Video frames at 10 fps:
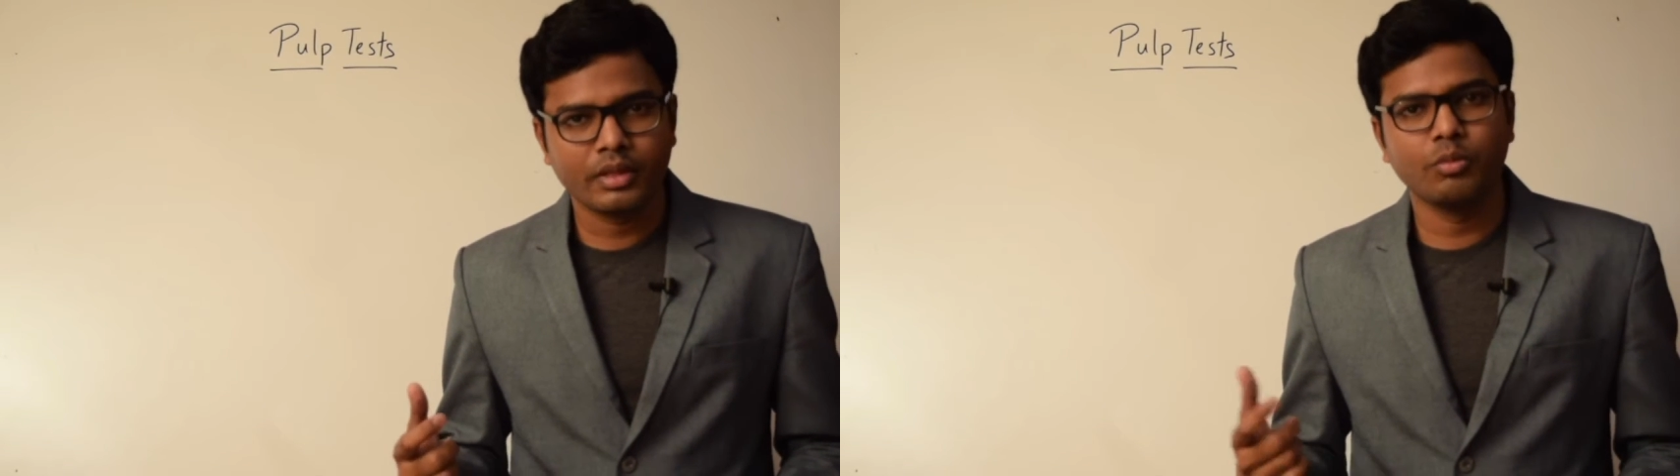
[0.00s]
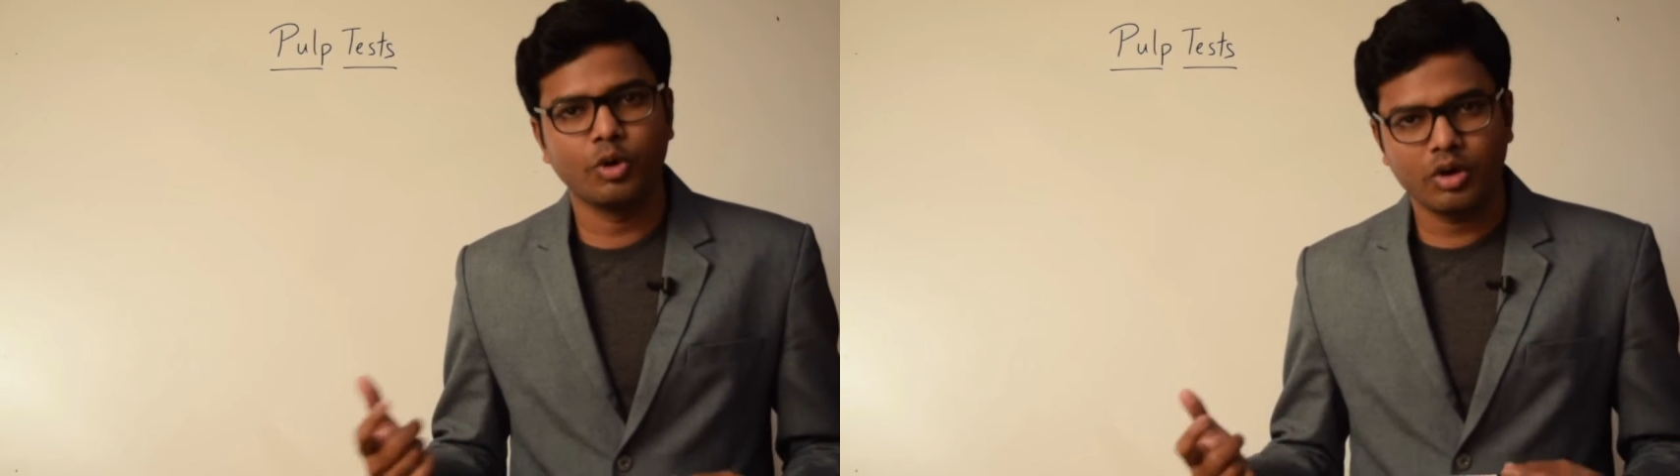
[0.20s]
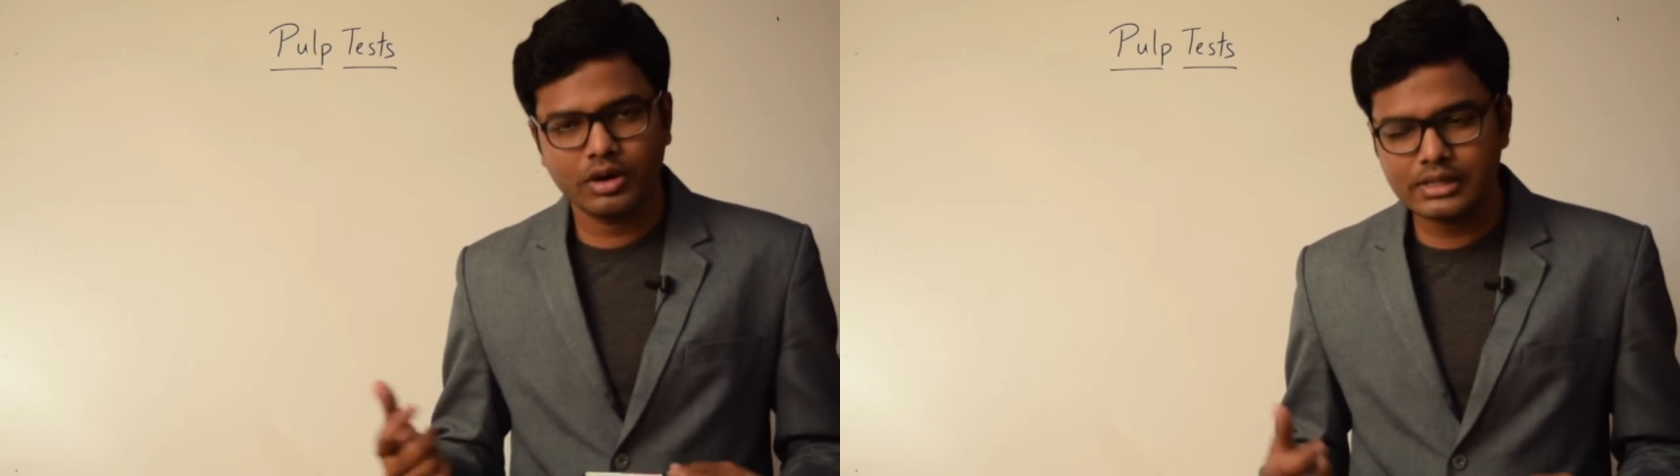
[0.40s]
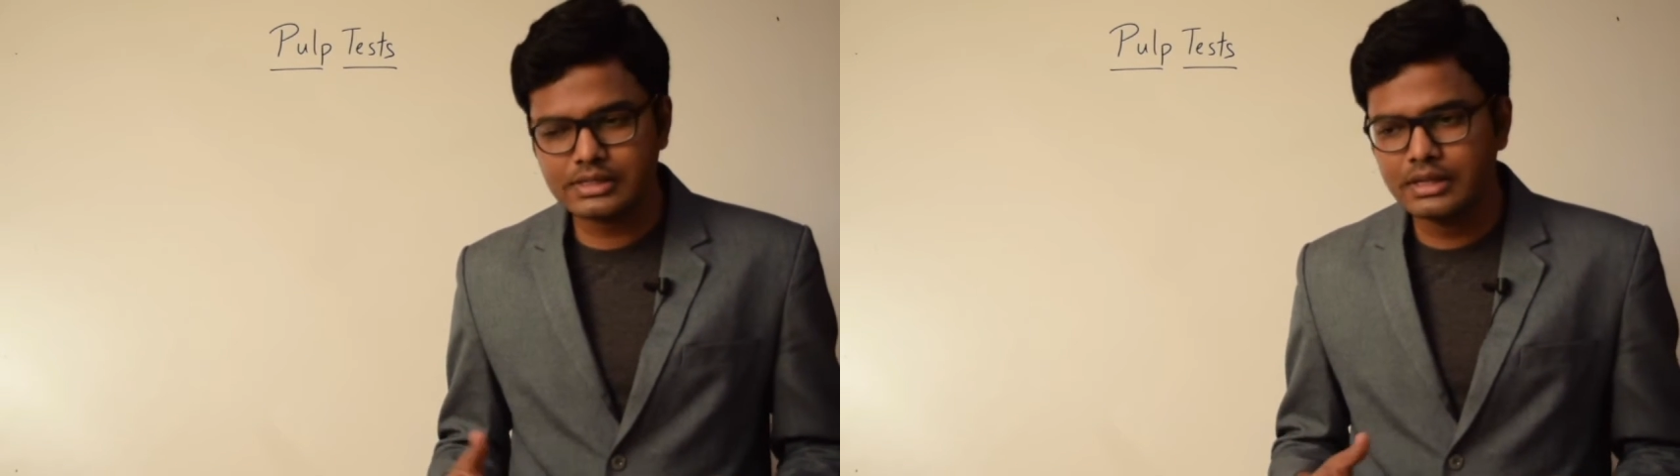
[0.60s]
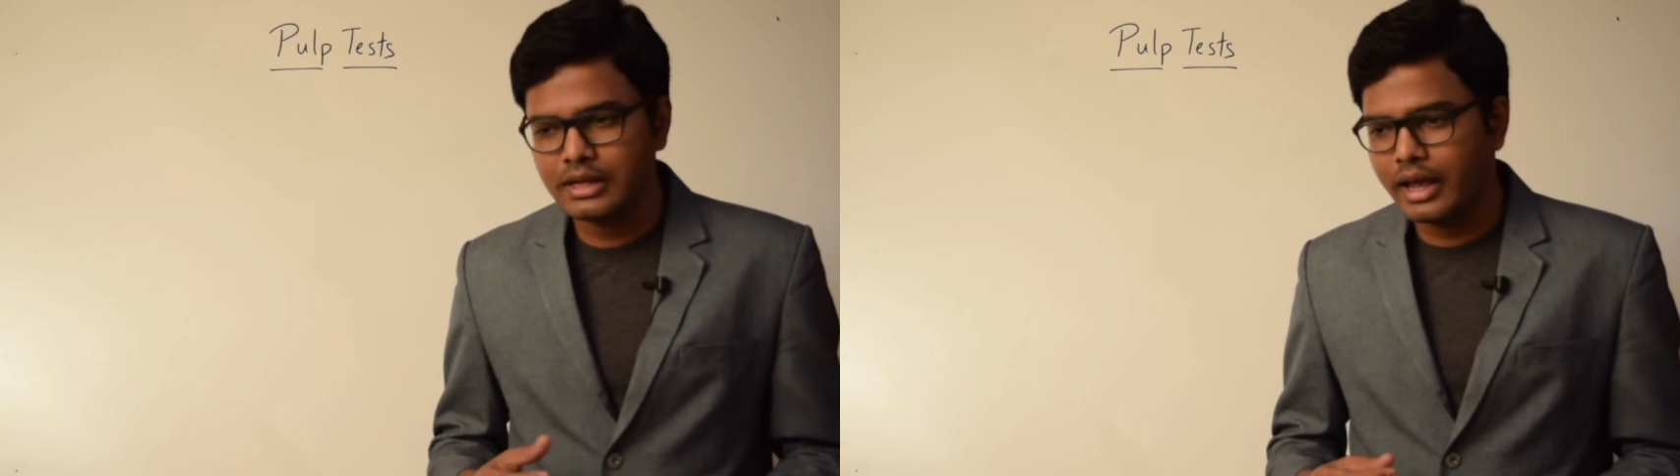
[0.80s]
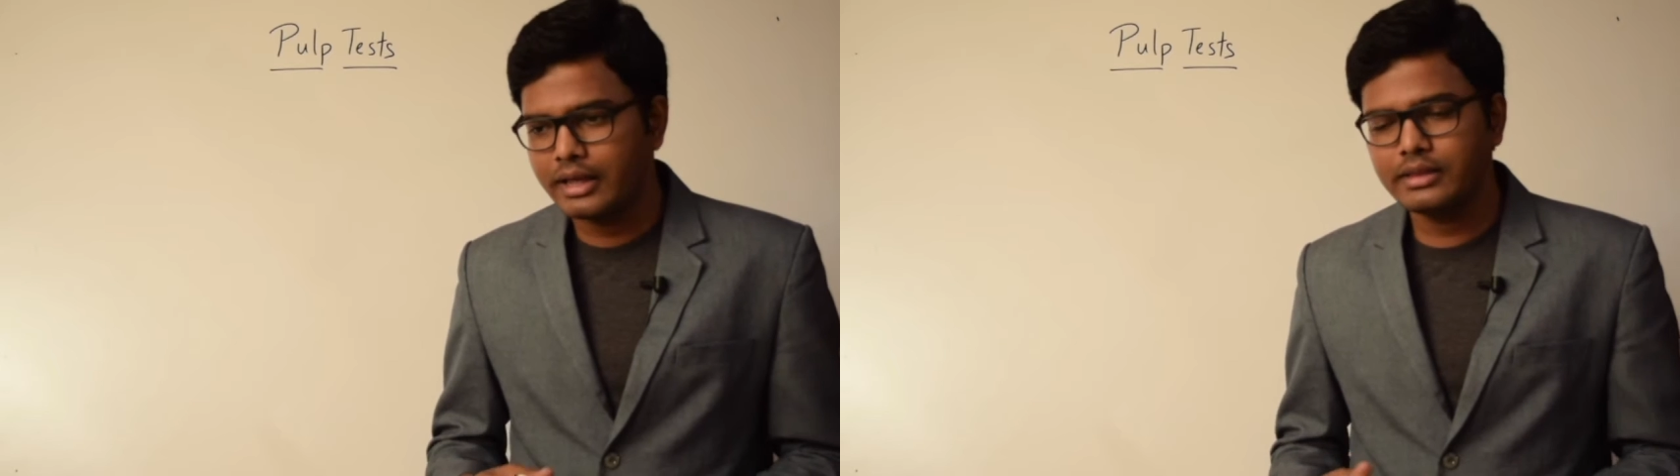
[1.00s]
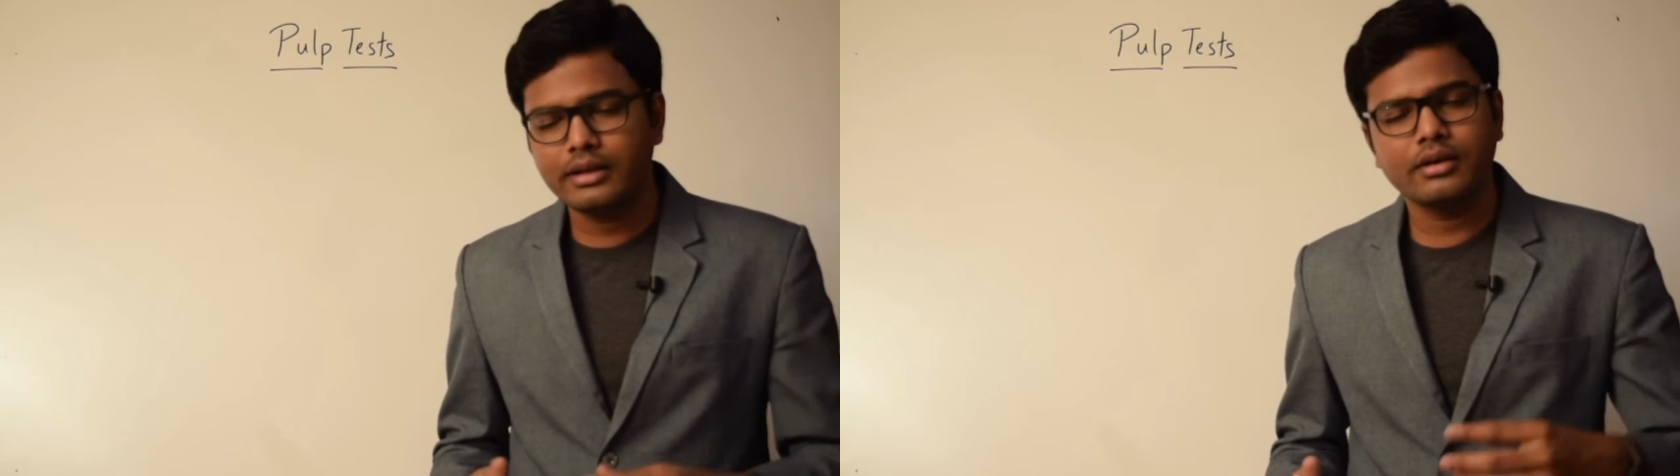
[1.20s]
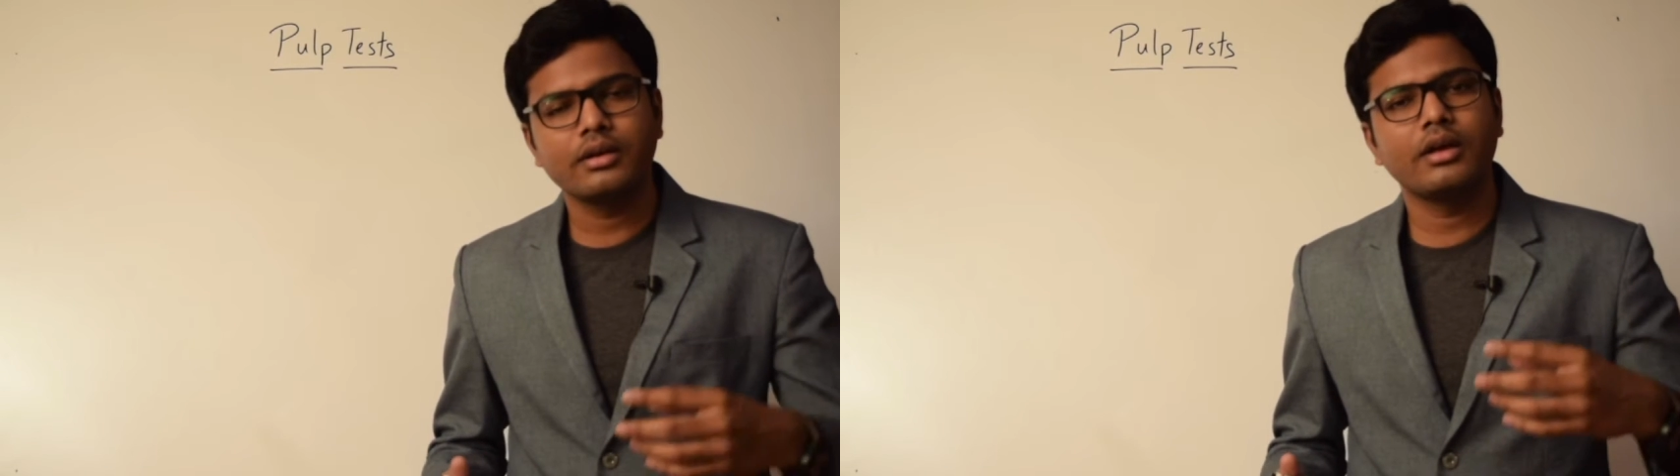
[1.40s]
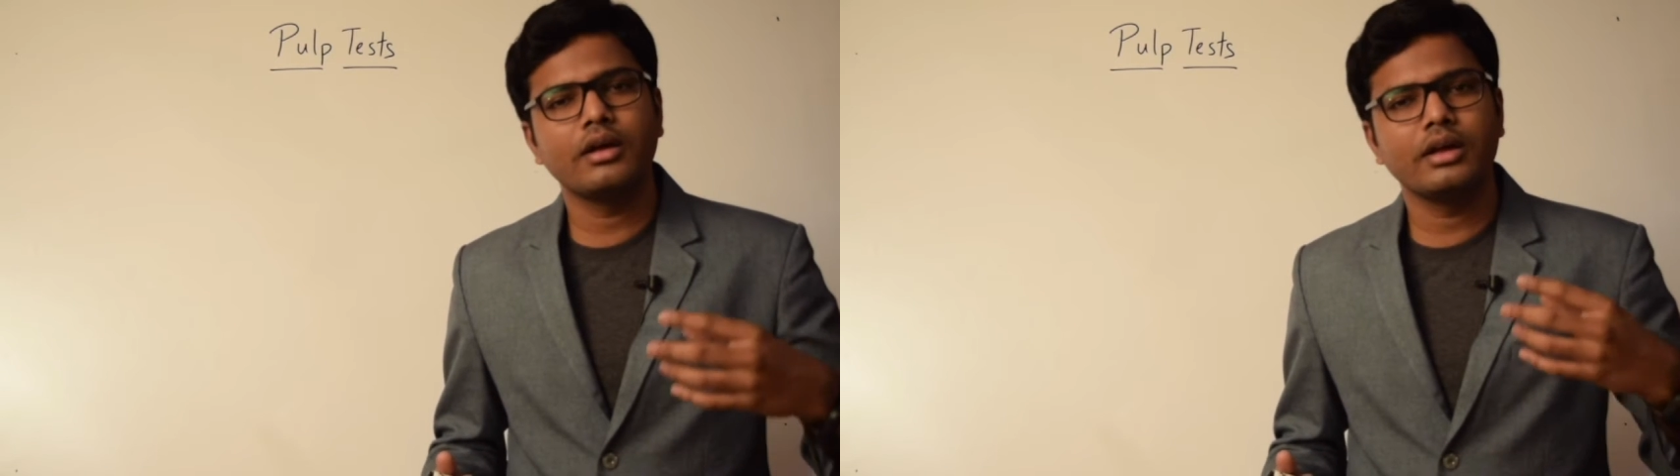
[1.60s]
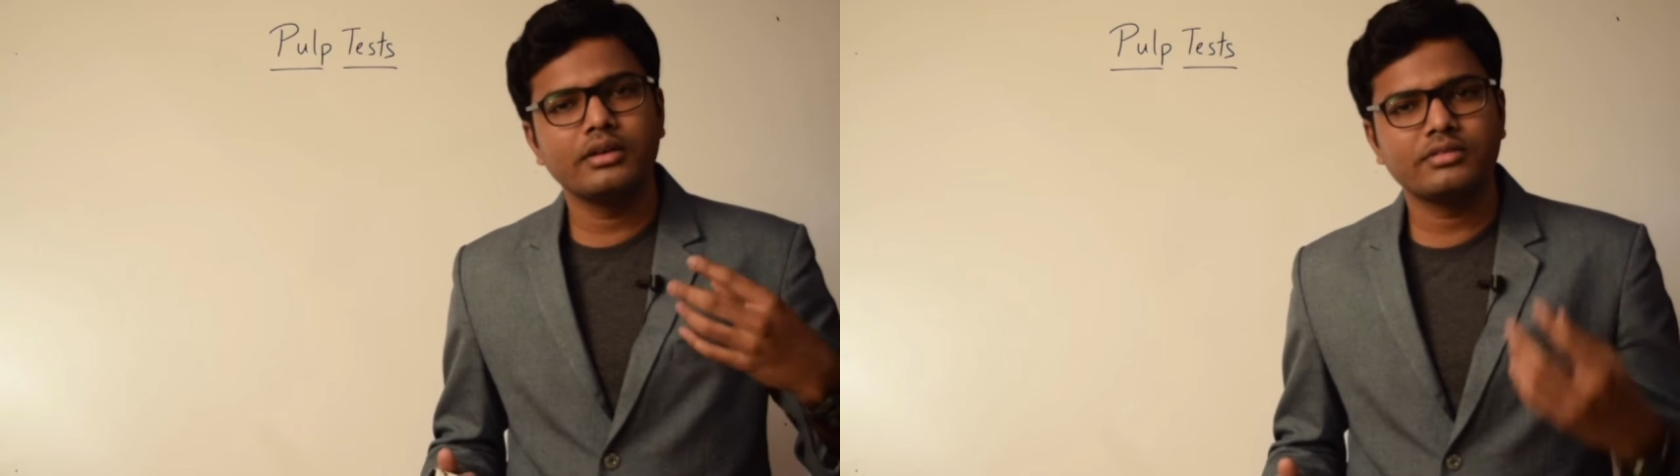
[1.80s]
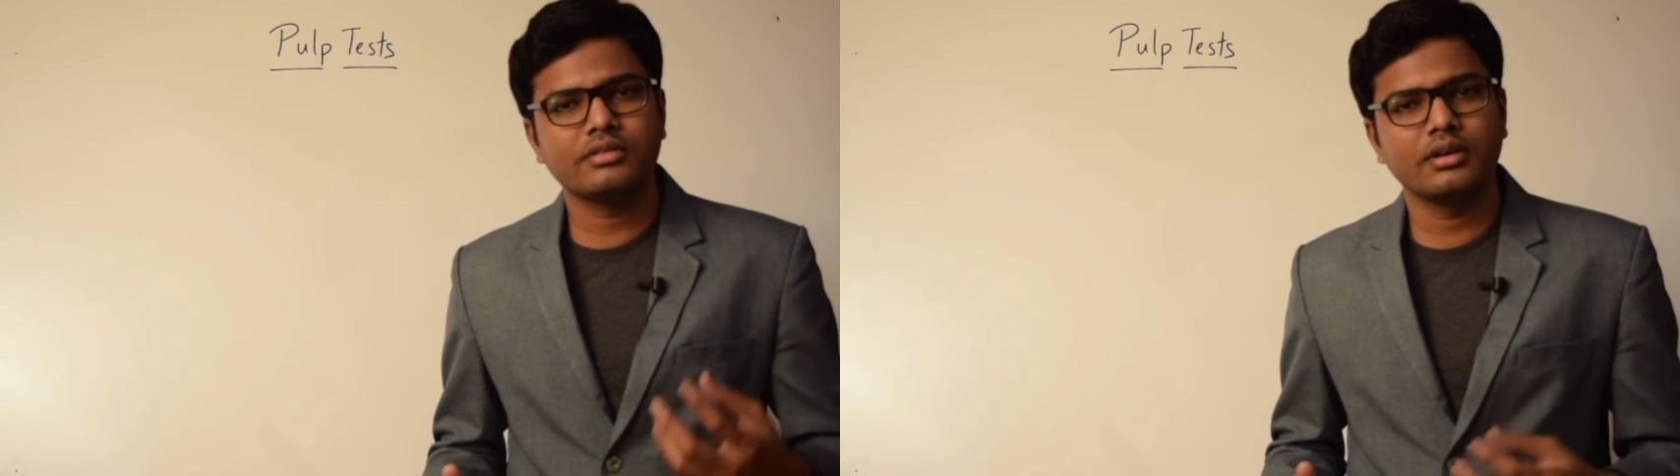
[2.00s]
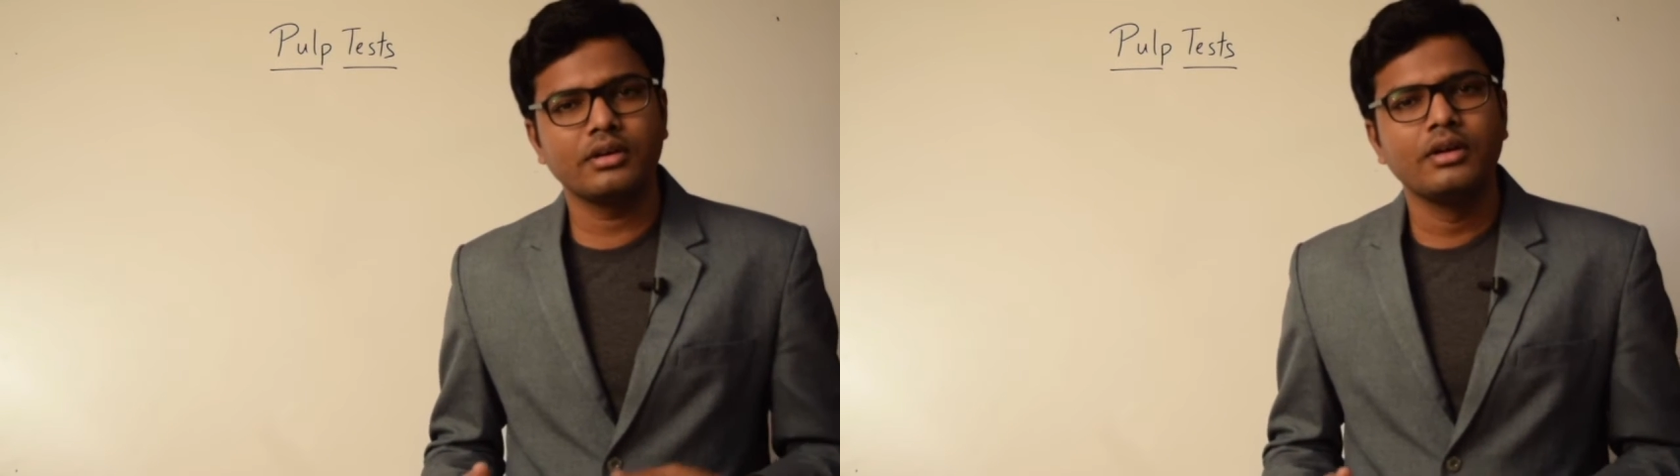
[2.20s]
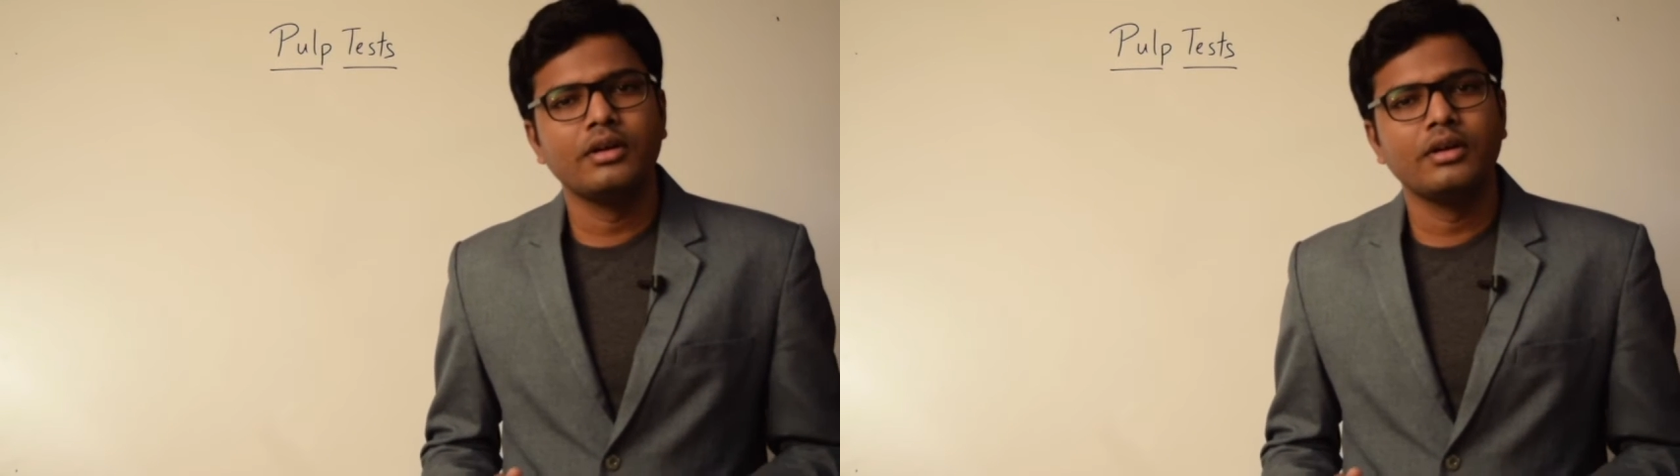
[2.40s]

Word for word: more or less and then instill